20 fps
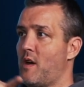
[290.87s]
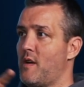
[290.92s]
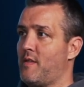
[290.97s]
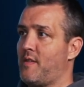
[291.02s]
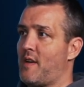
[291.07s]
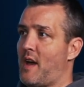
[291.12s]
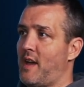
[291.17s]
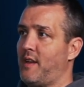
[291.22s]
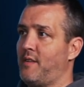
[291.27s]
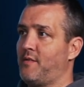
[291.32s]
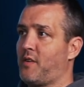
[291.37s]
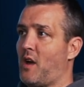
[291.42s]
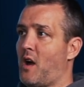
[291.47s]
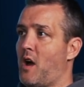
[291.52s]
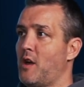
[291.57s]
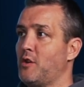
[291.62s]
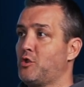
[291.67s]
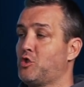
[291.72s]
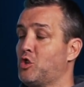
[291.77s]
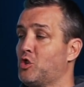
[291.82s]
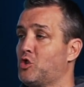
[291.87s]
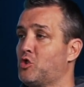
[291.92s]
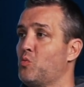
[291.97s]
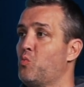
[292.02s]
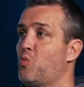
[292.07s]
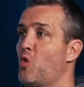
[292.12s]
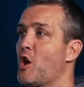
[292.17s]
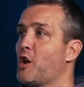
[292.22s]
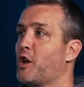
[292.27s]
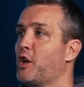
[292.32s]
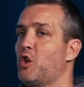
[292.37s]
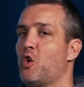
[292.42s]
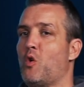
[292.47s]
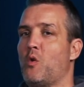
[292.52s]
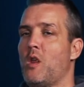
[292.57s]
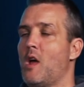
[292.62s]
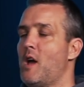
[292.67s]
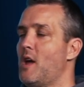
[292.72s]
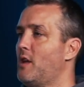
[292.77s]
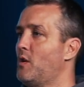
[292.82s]
That entire, just working
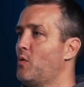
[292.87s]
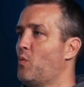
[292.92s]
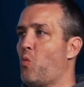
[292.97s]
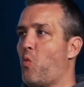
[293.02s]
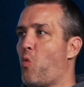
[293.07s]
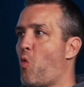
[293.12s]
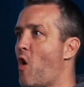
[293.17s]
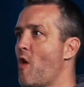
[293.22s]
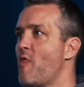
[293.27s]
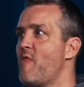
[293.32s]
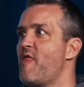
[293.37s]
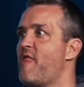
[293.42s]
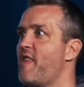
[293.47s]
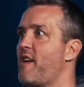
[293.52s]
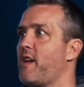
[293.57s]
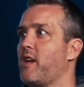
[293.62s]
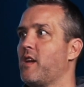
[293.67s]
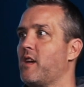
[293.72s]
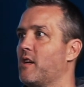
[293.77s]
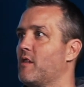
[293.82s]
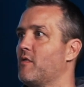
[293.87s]
on one thing,